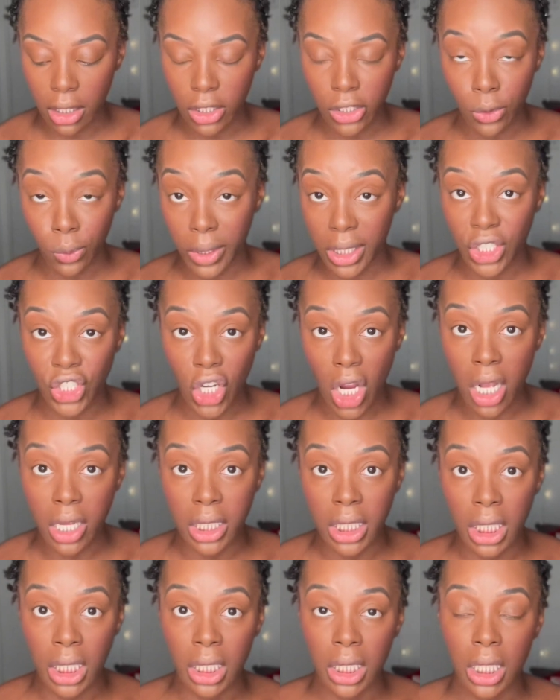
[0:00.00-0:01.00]
Swiss
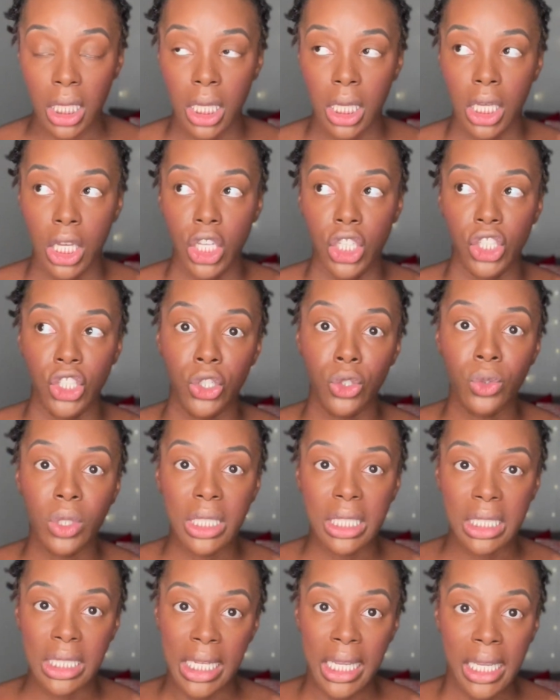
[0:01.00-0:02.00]
chocolate to the
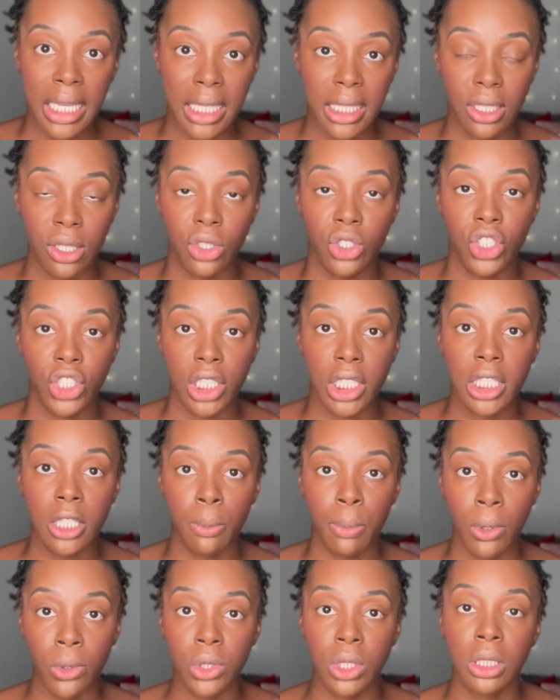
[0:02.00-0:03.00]
States, she's
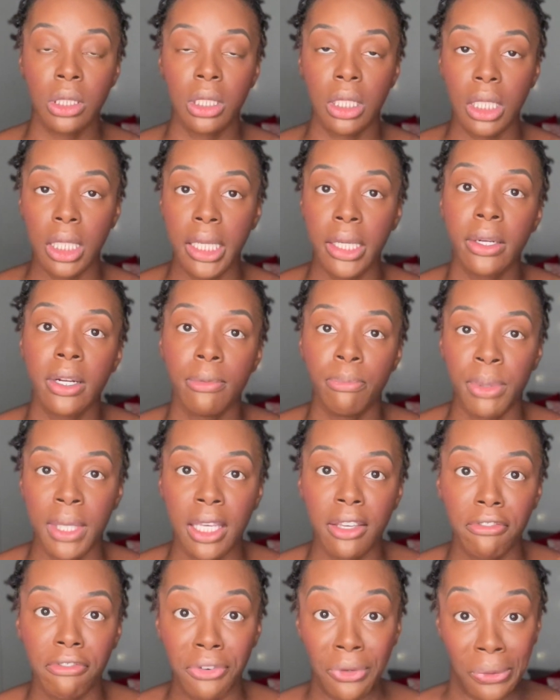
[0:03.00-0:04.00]
supposed to declare it
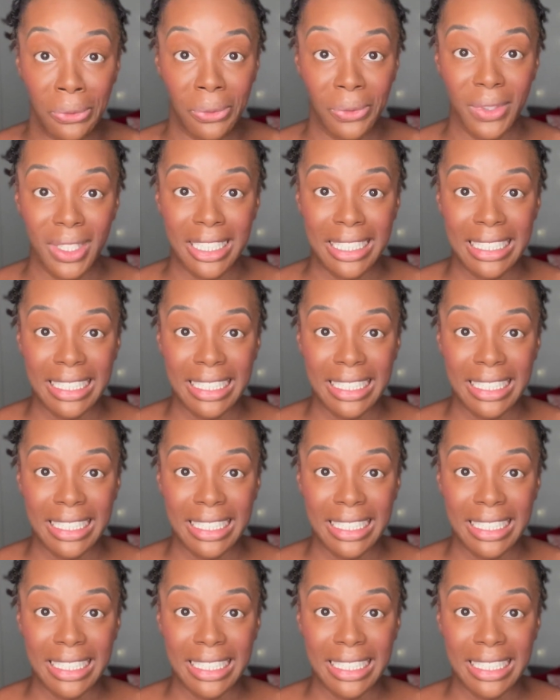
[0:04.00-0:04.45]
being food.